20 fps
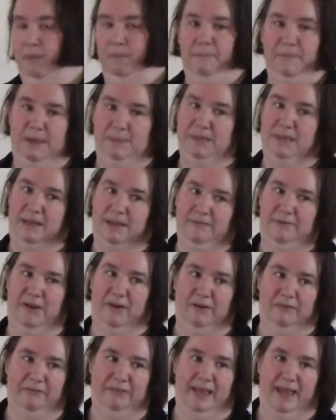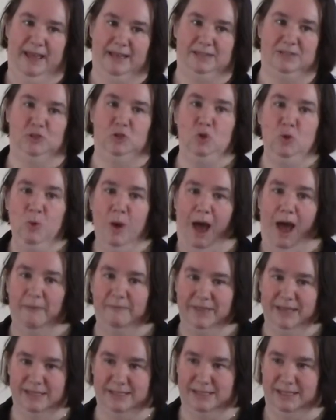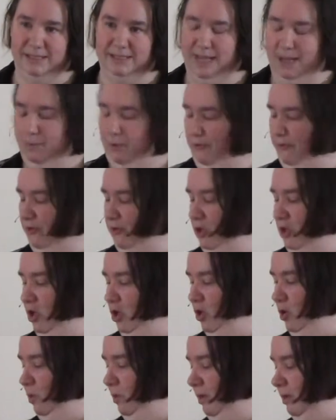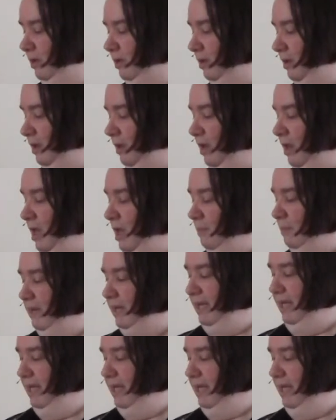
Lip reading: Maybe the Confederate flag is too obvious an example for you, but